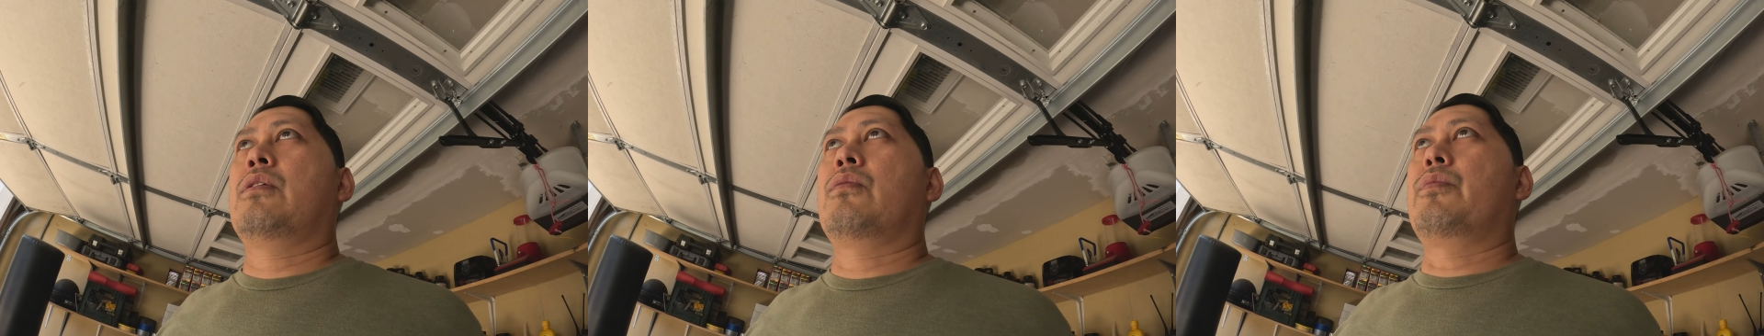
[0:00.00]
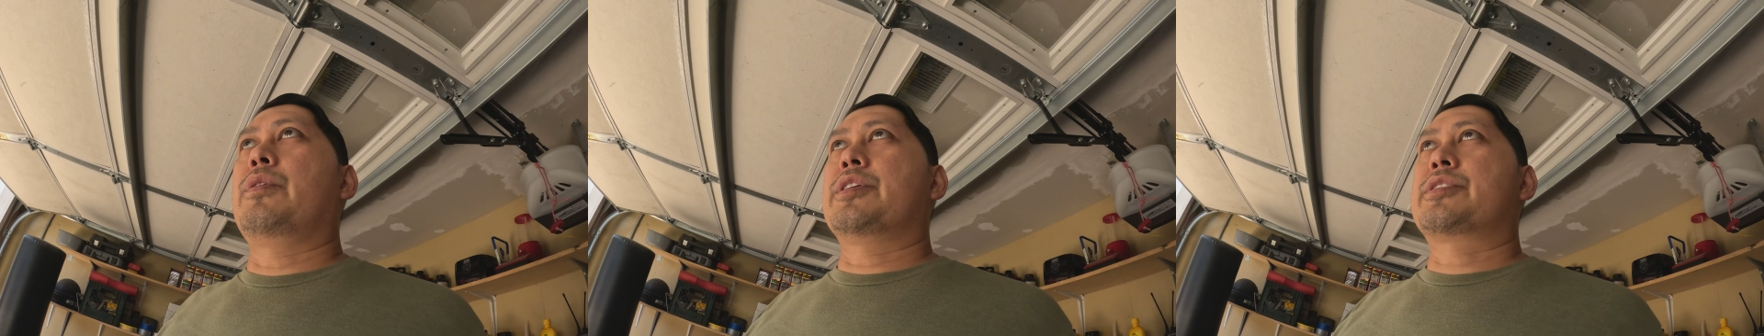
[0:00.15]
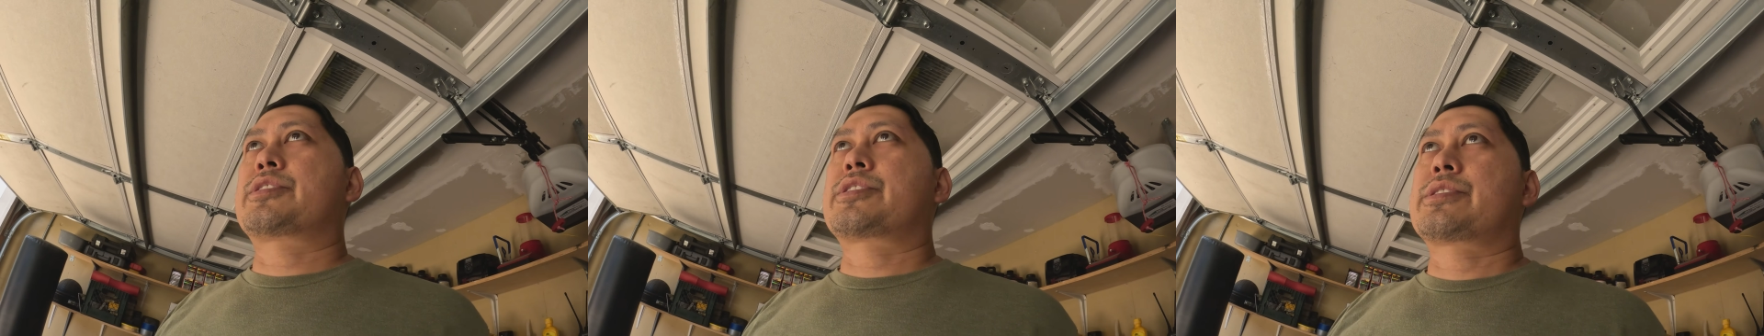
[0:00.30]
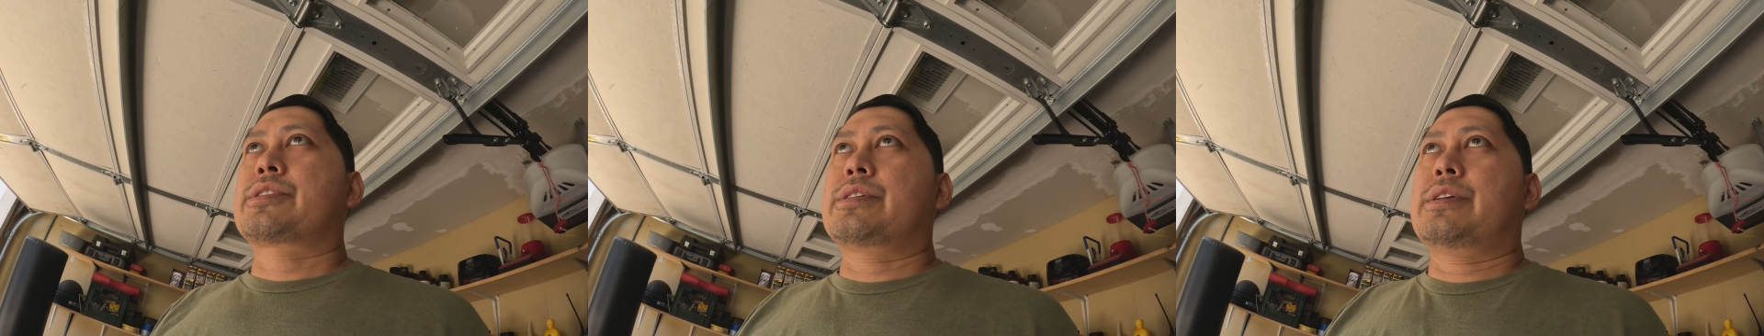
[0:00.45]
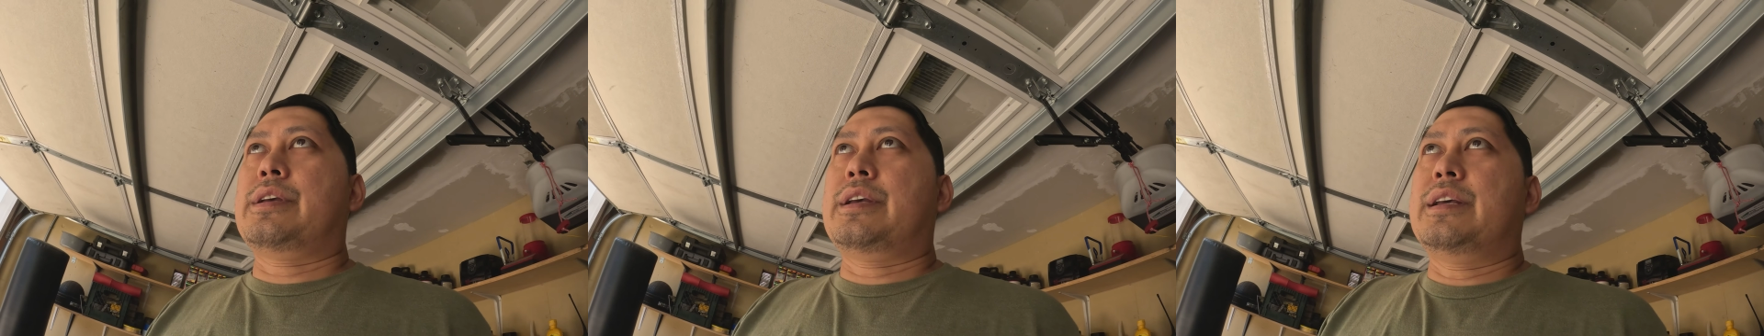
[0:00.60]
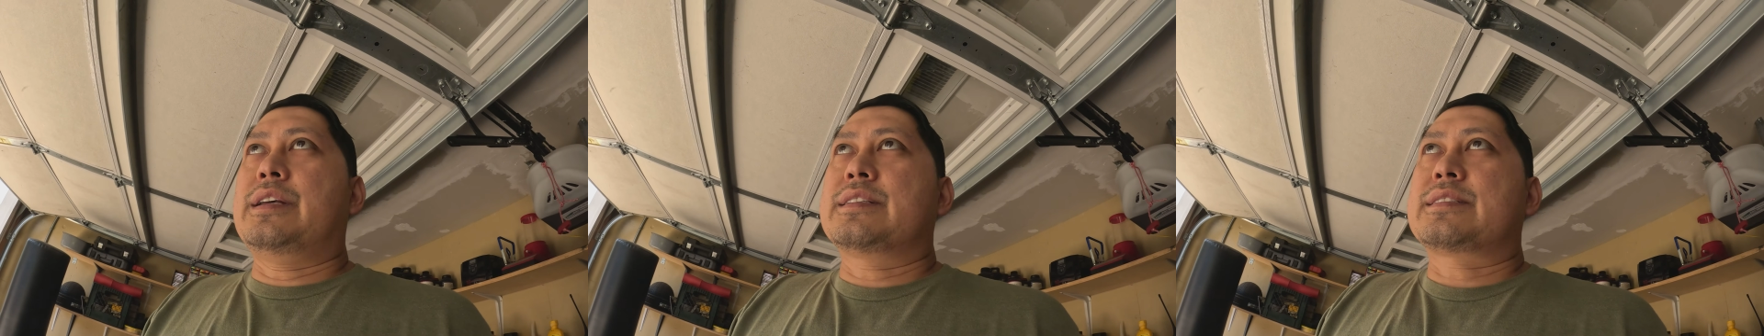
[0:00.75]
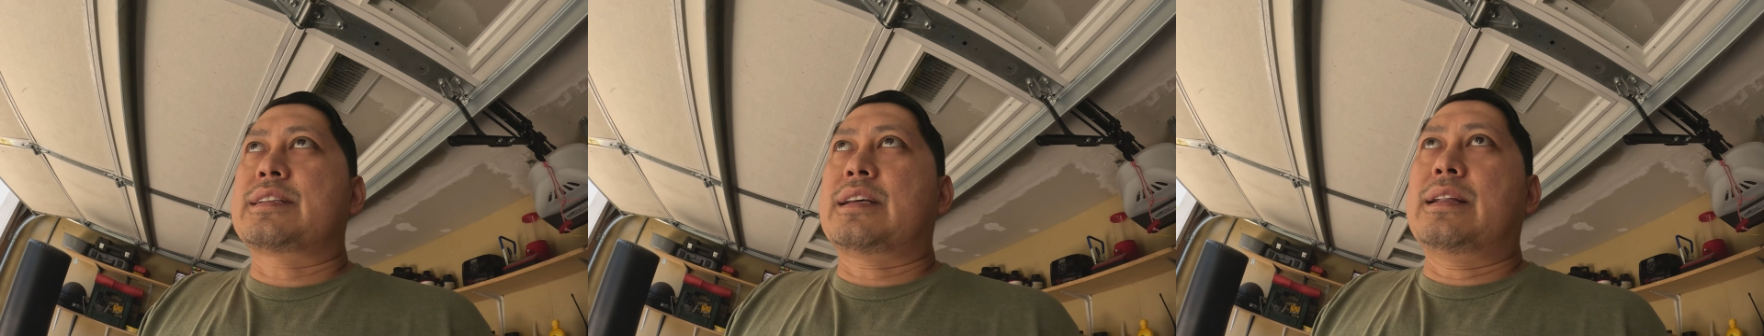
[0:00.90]
which
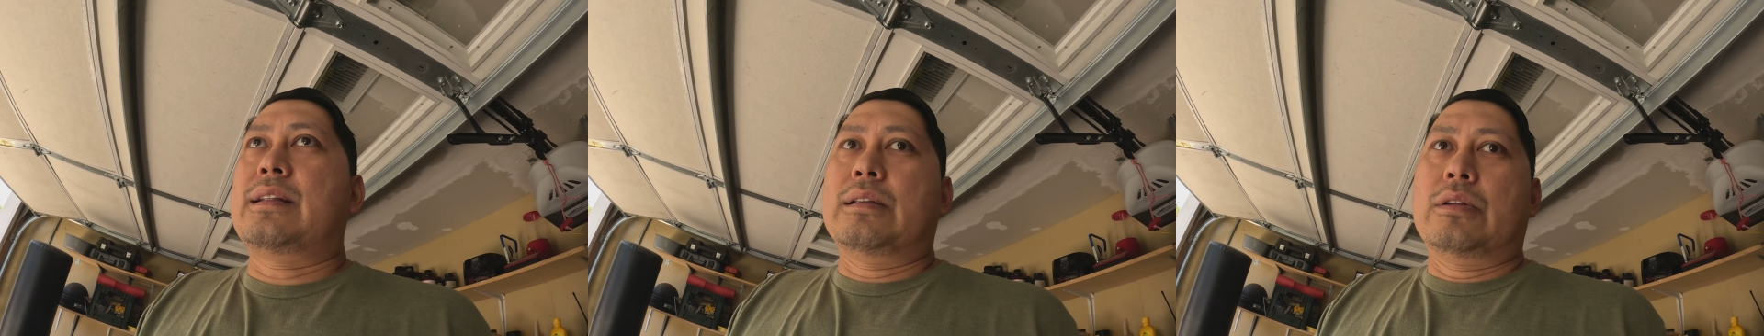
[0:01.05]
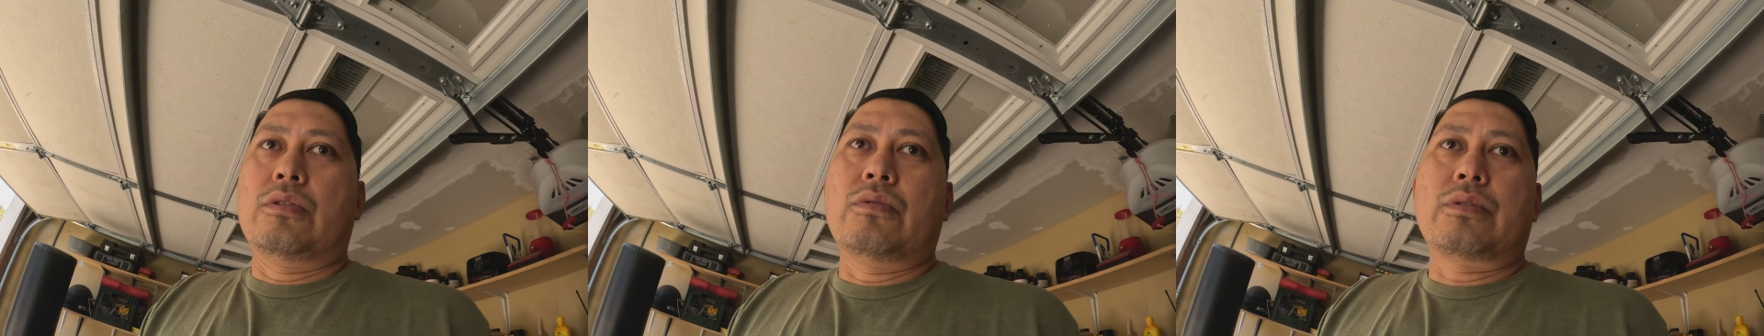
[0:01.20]
is a